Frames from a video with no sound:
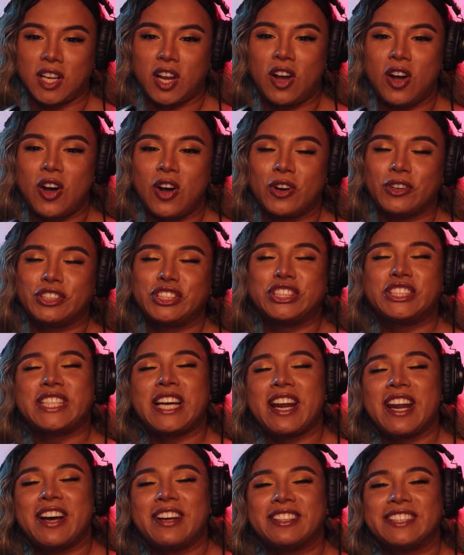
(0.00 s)
Oh,
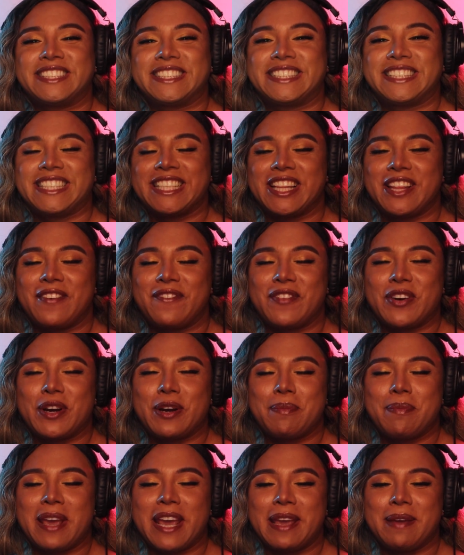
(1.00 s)
shout outs to the
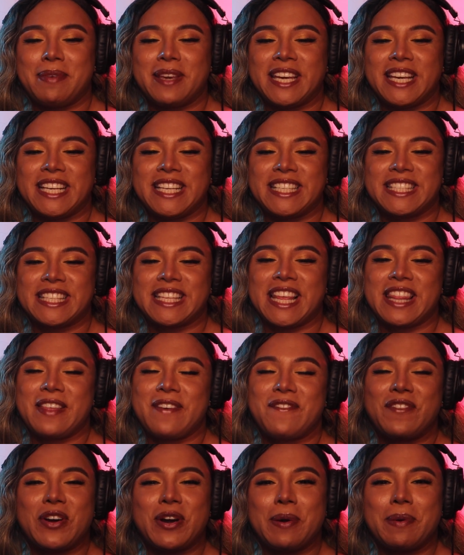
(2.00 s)
fur babies and
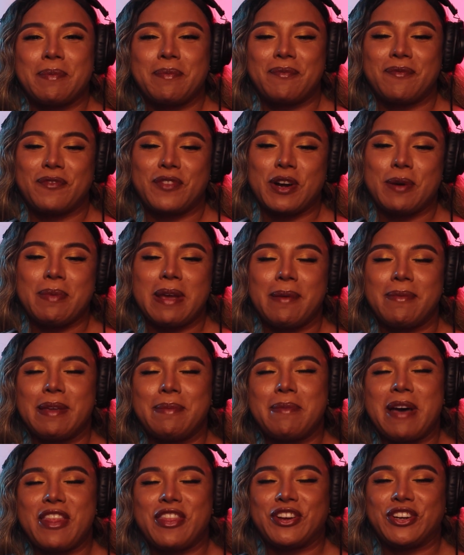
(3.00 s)
the fur fur
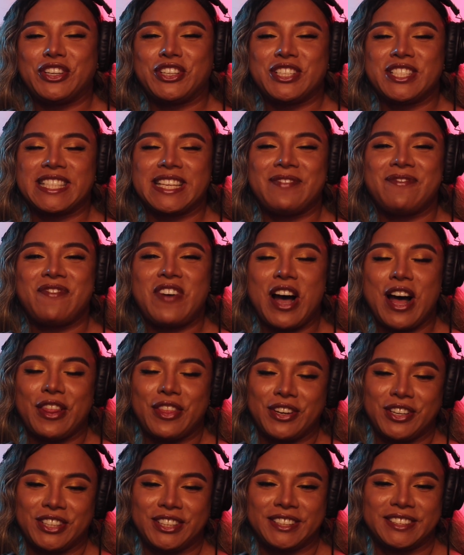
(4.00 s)
baby mothers and
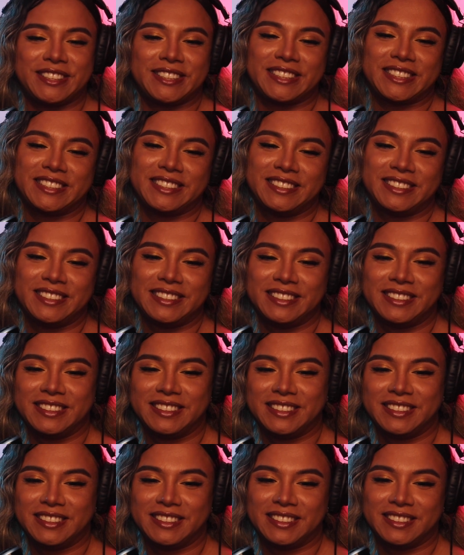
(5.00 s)
fathers.
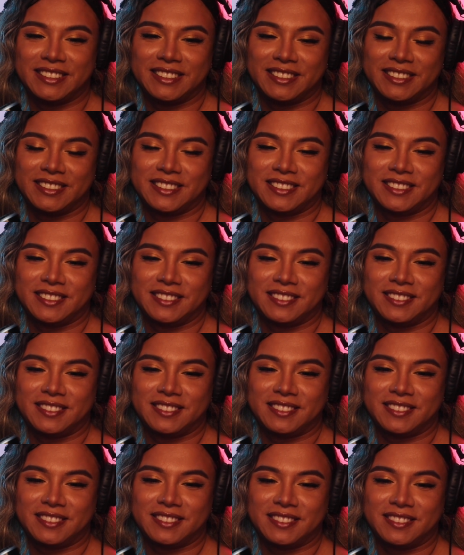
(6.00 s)
But he's
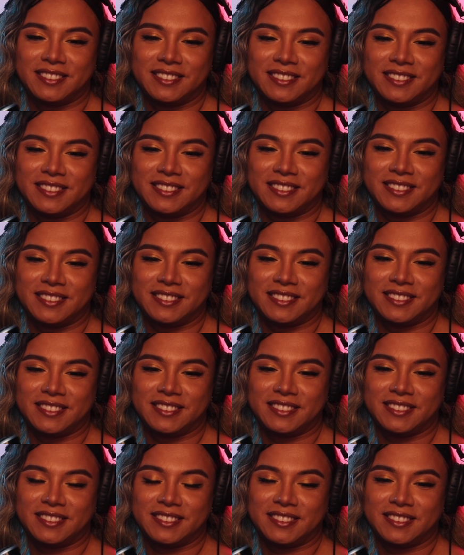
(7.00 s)
trained me to be
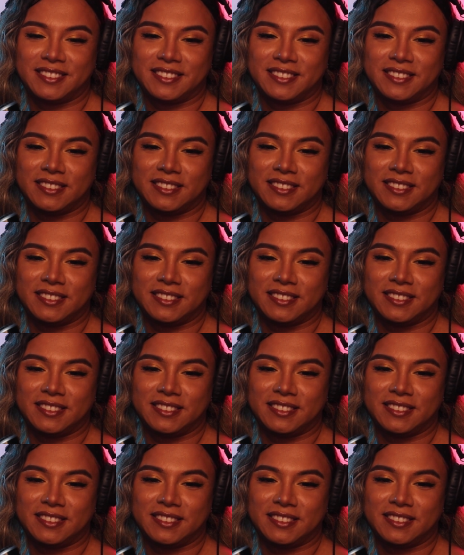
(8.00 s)
a better